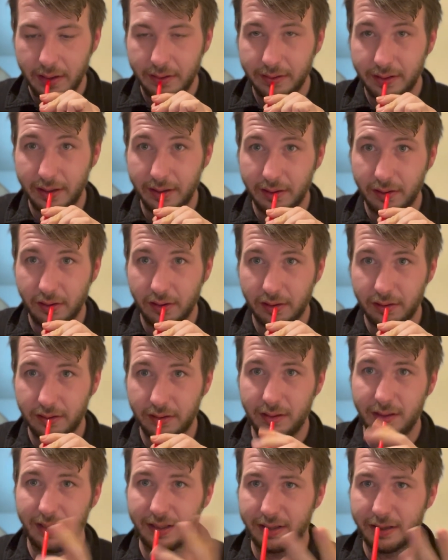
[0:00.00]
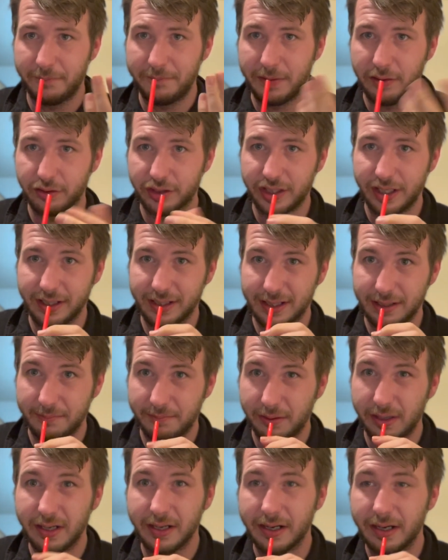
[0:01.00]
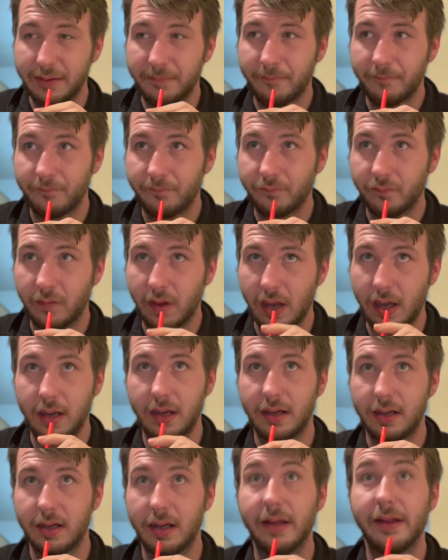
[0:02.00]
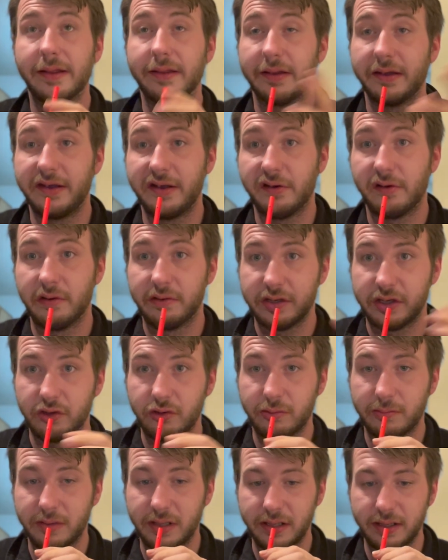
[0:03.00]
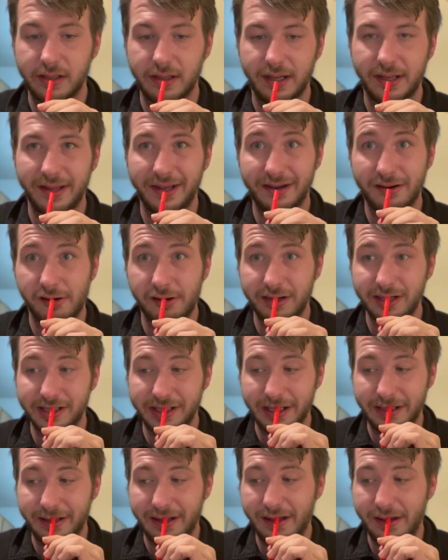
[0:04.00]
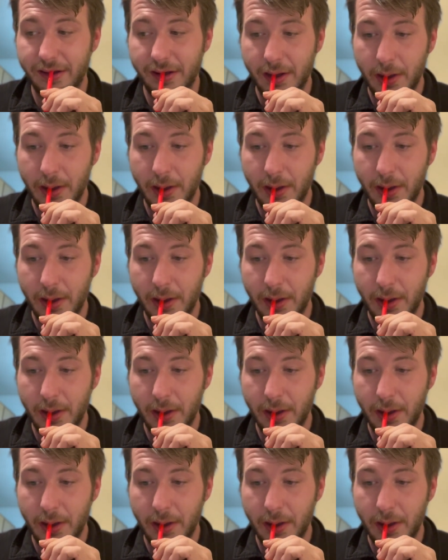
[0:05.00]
Or like the milkshakes are pretty good. I like the Euros normally. I think I already said that.